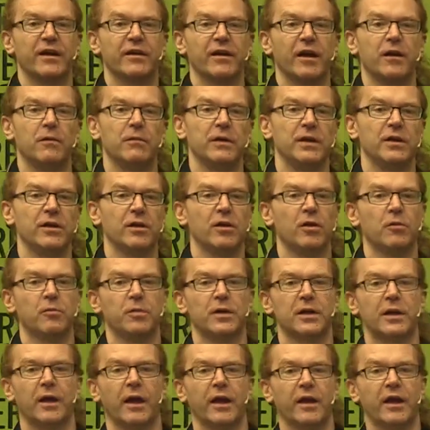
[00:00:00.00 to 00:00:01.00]
and we did it
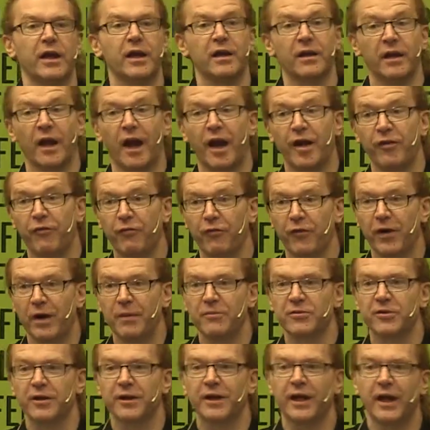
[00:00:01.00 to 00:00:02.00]
with like hidden
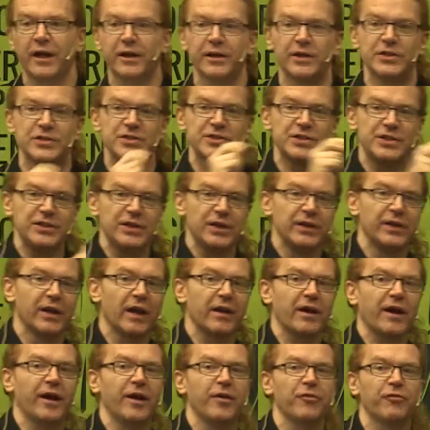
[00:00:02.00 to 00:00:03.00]
iframes again and seeding that
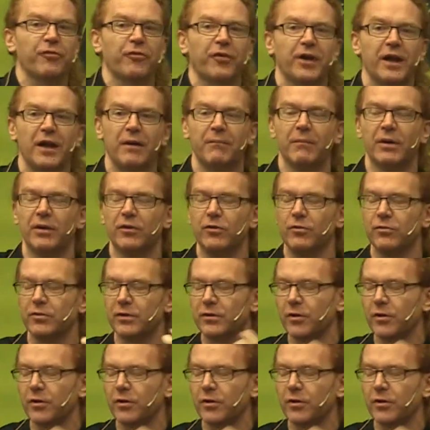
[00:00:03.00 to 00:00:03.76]
iframe and do